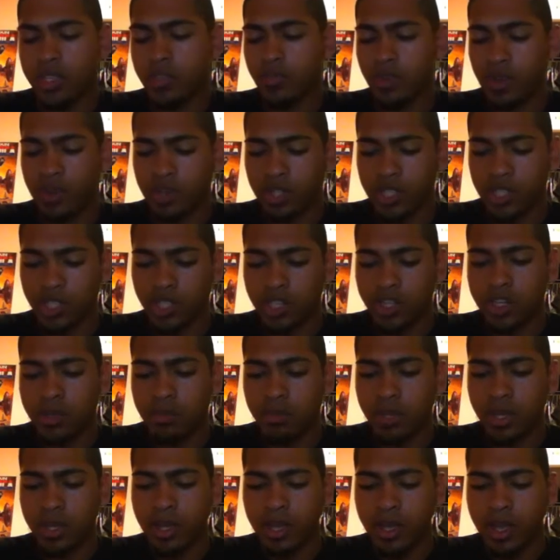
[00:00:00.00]
It's very
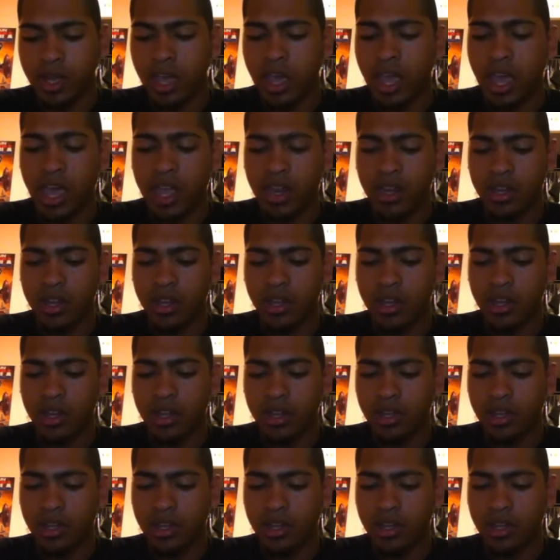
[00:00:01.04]
cheap, and